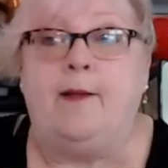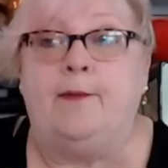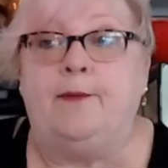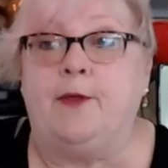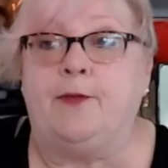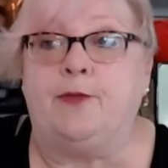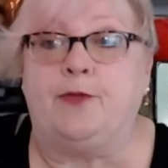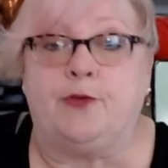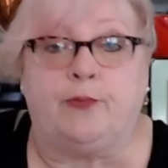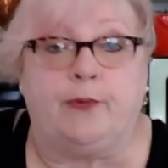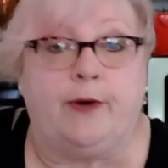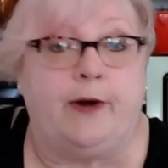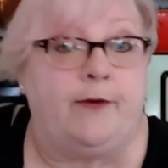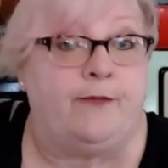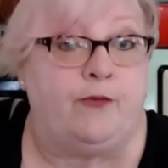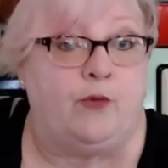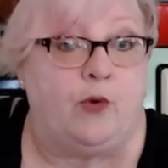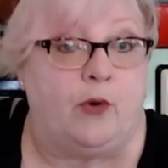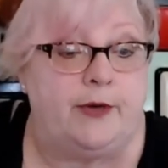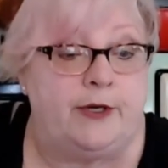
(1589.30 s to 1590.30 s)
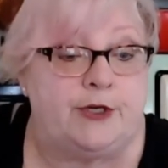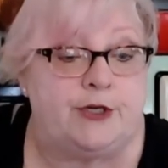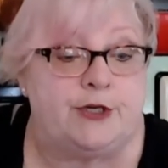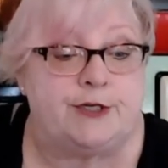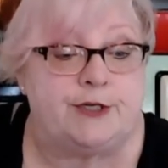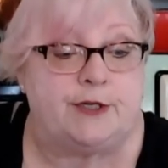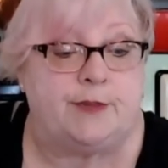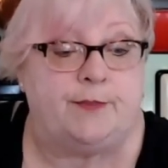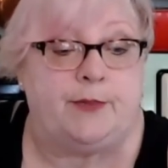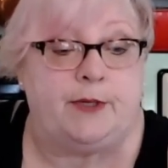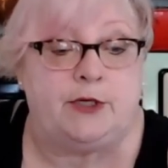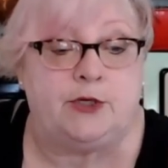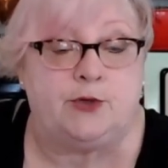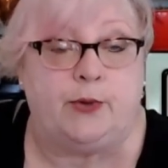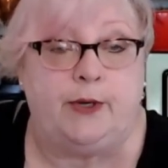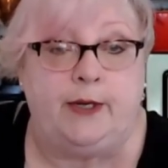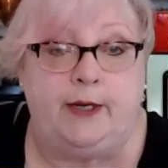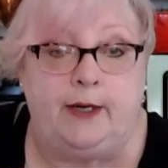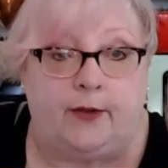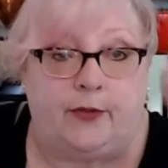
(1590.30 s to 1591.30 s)
then 3 or 4 inches in
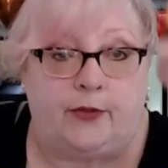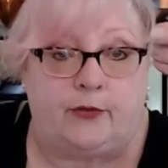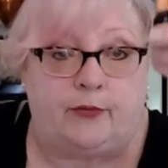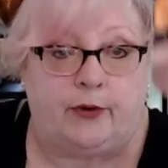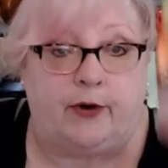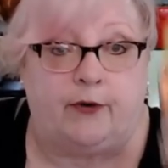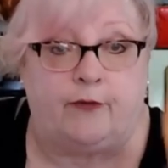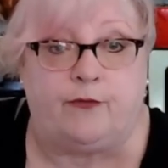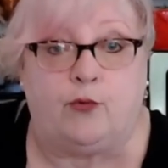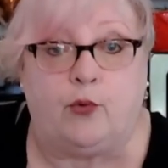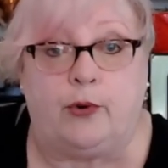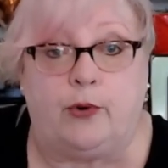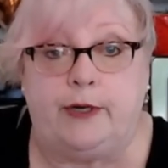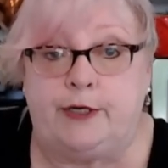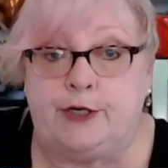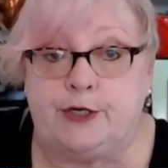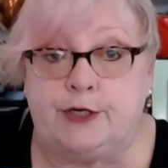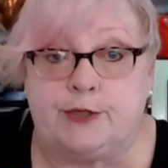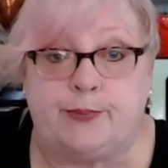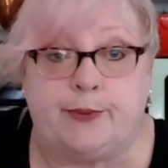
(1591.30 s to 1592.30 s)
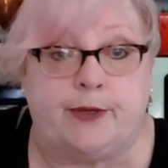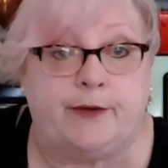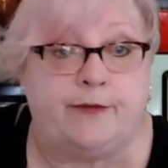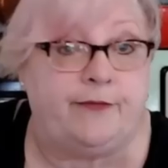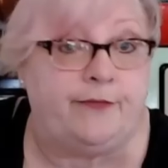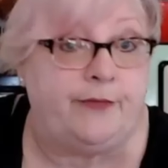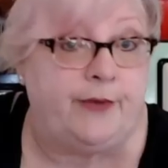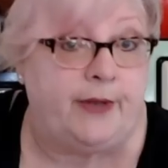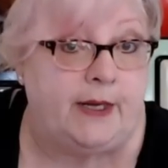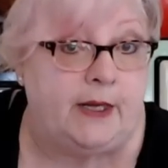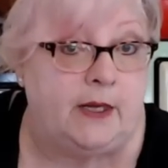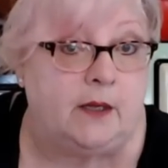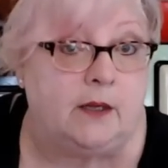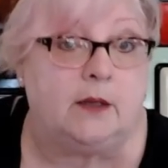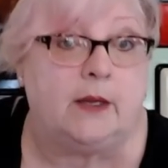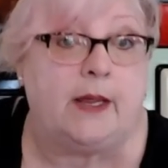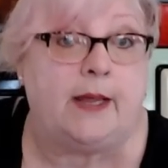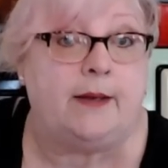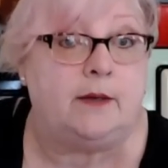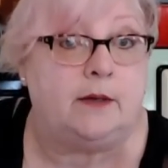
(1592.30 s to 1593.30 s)
between, and 3 or 4 inches with the
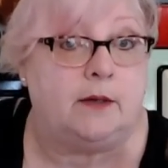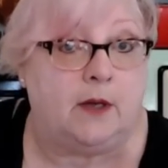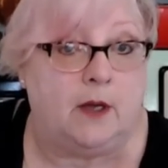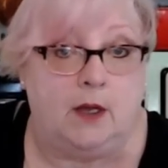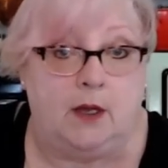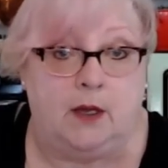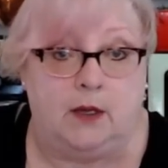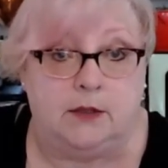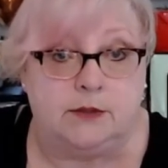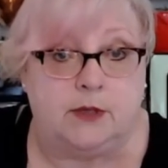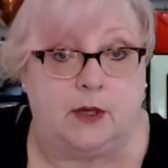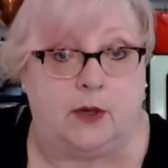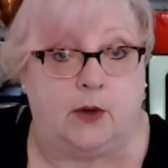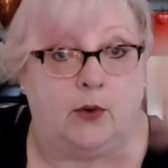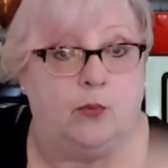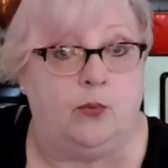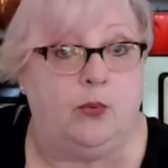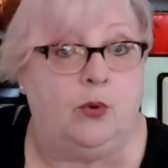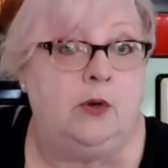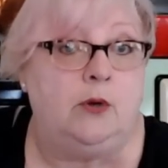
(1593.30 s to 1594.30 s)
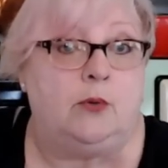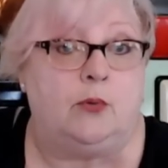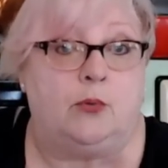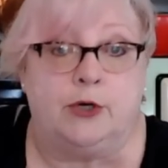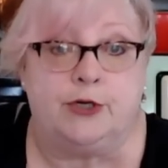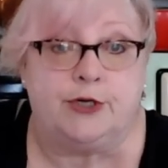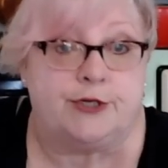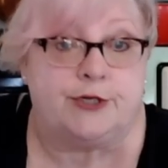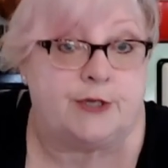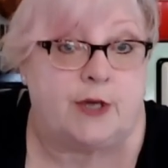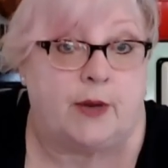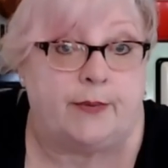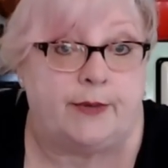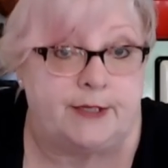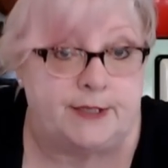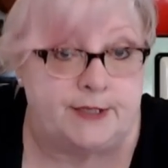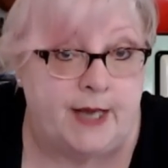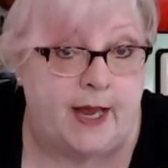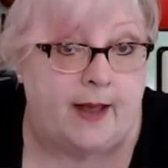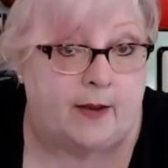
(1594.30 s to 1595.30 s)
finial, and whoa, we're just going to
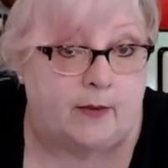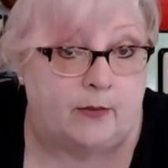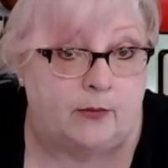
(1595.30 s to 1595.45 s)
town.